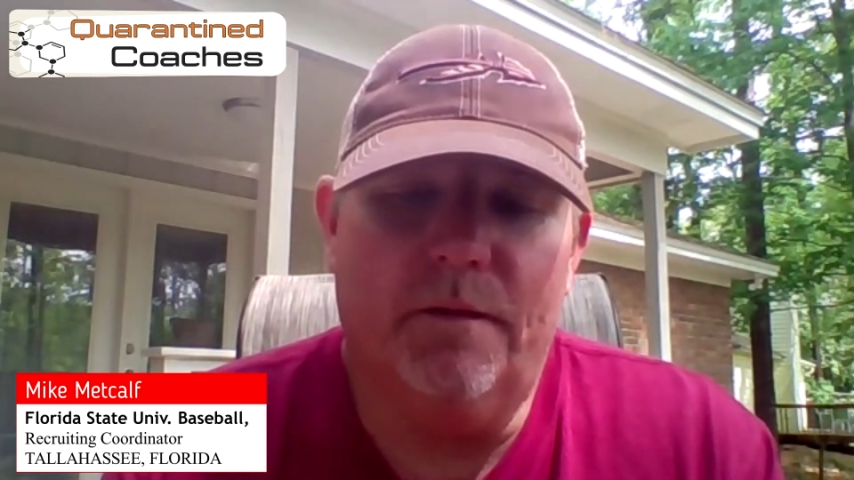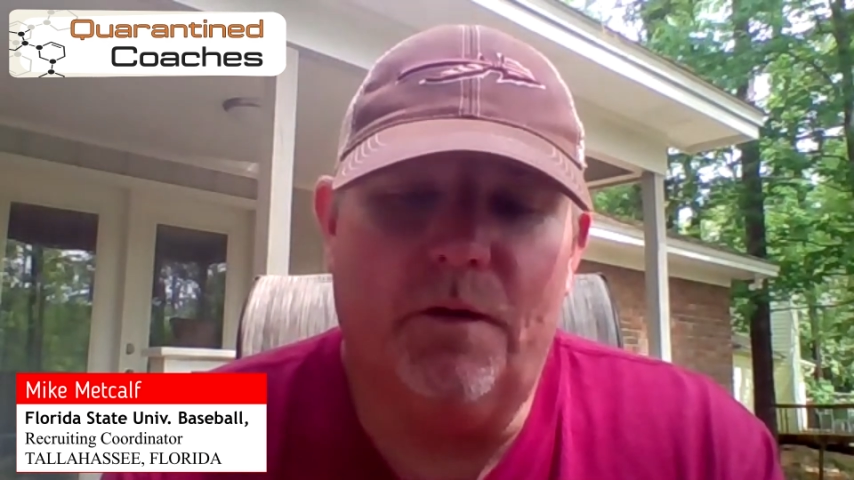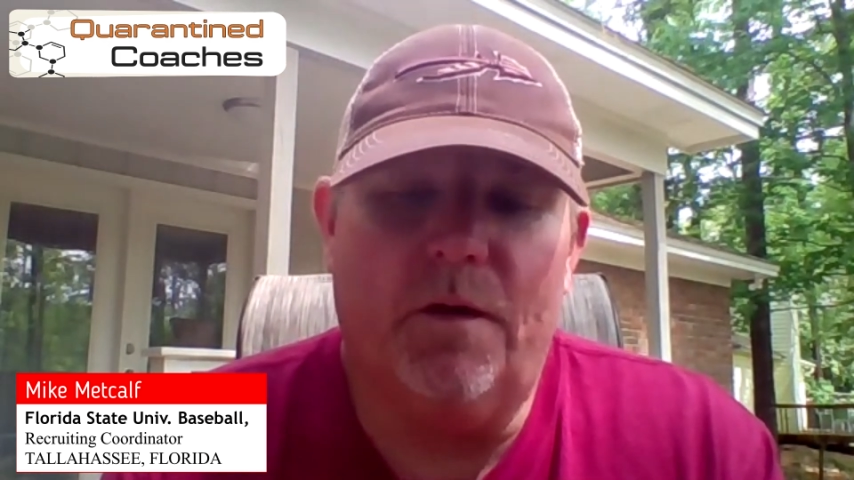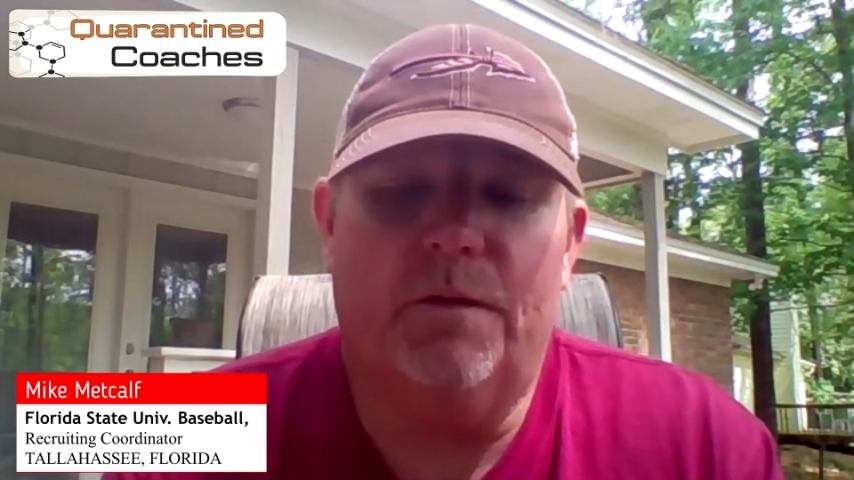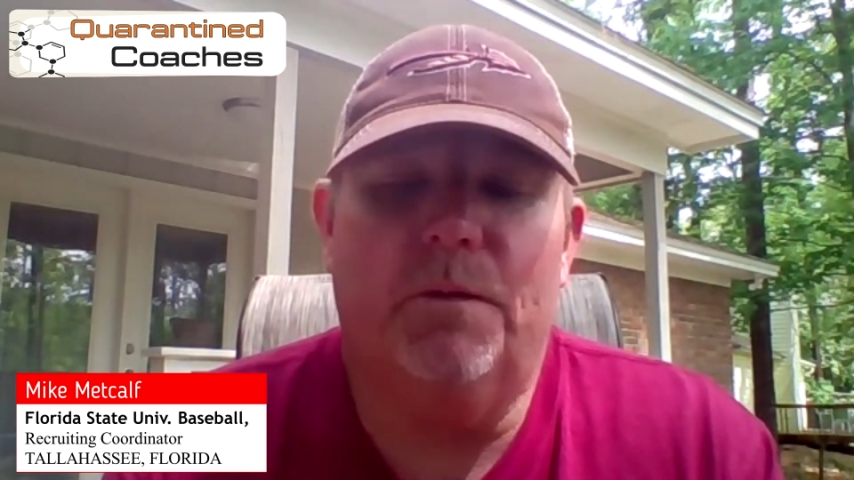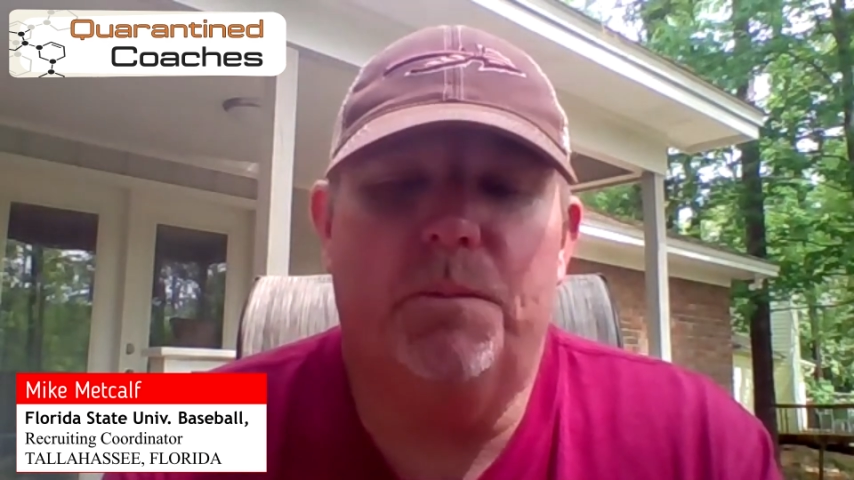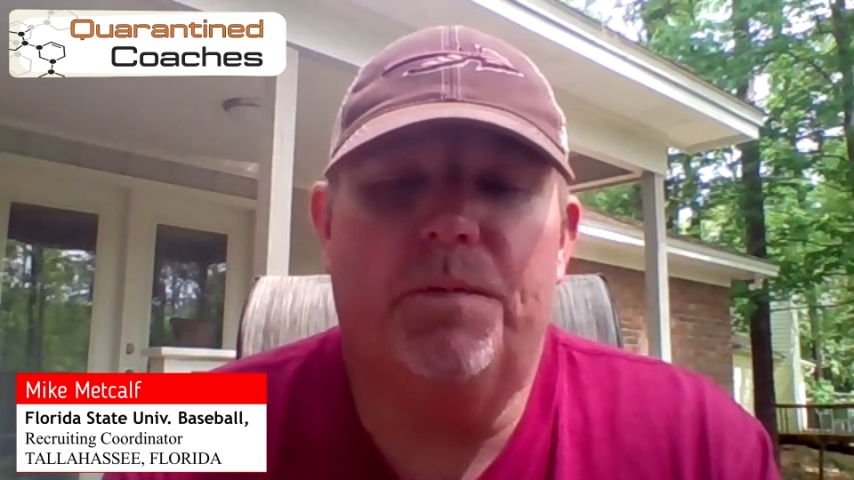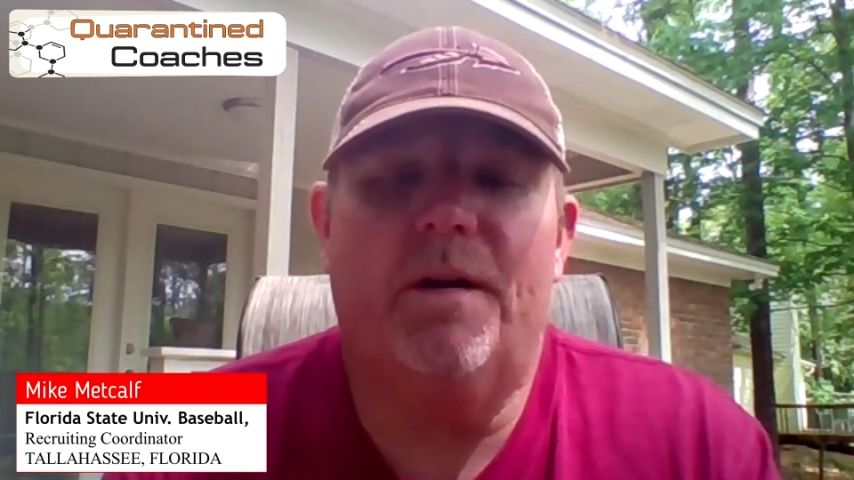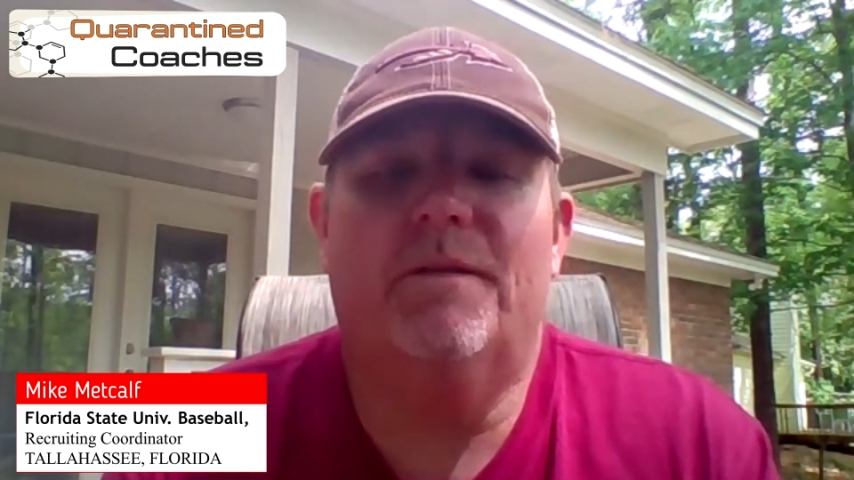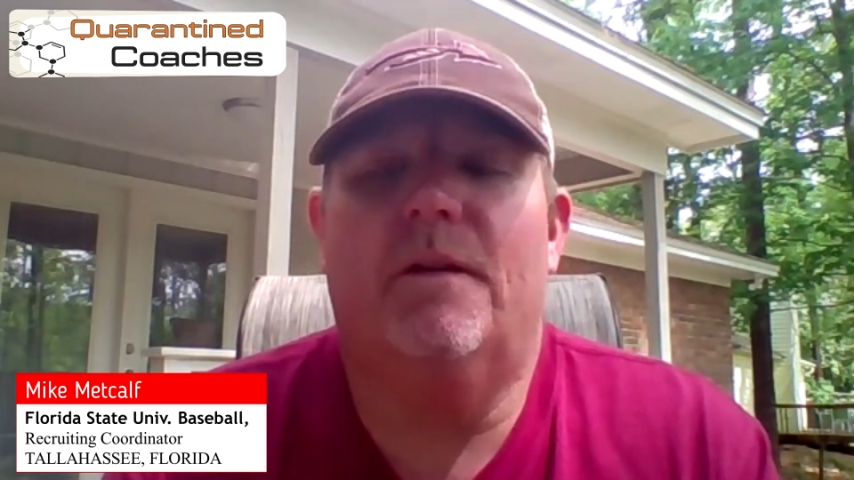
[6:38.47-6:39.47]
and talk through the
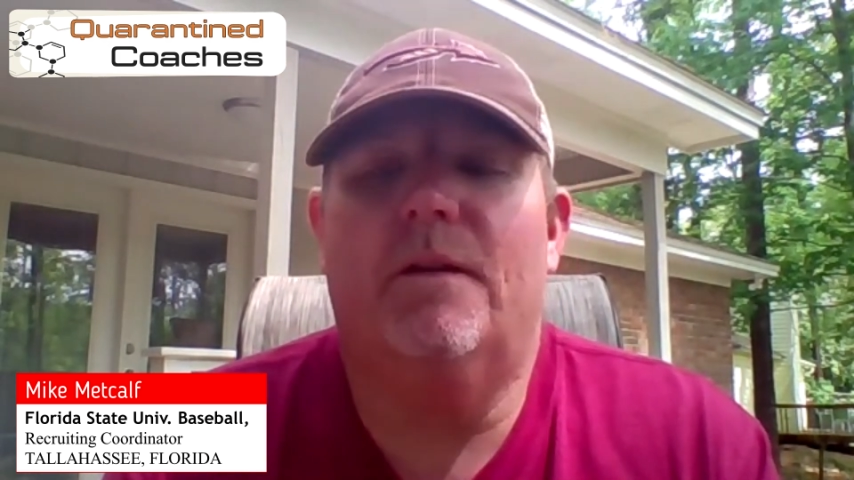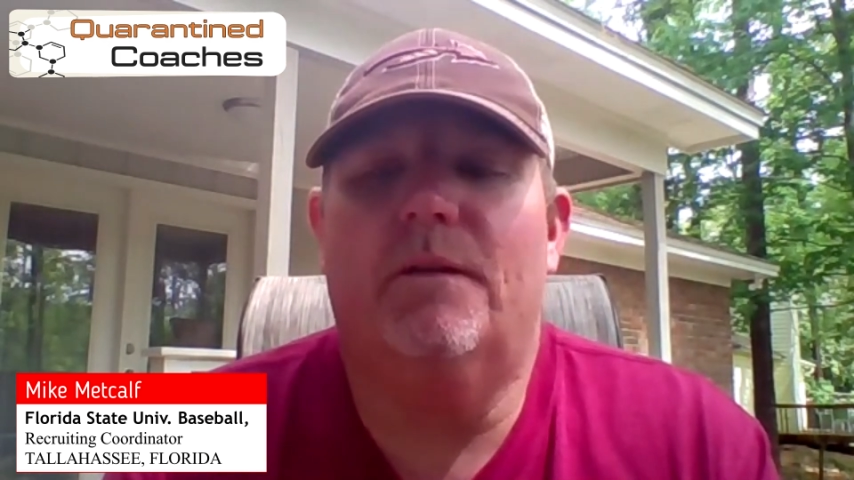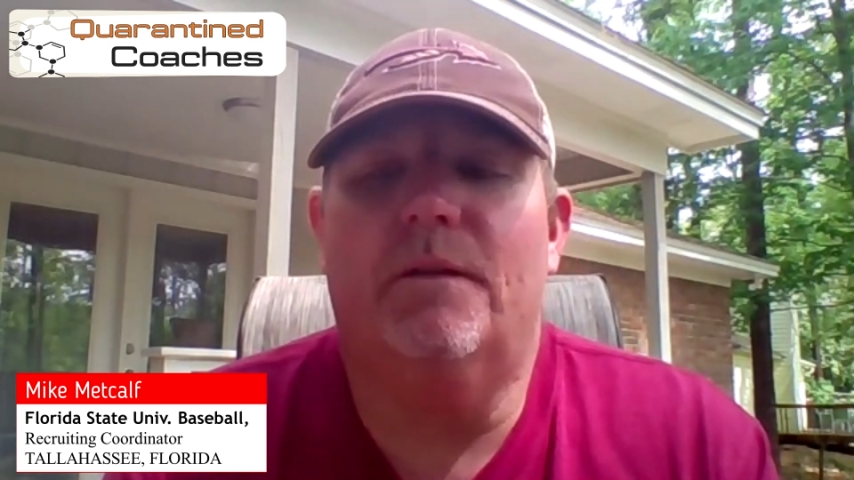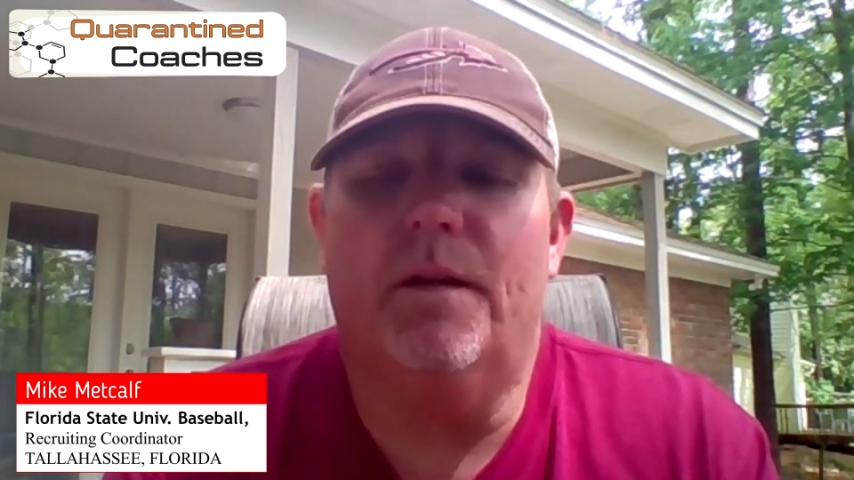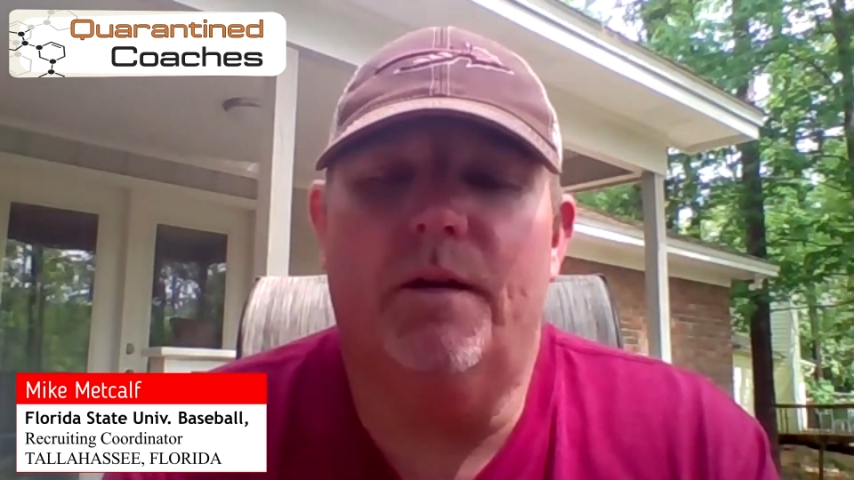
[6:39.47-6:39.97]
process and,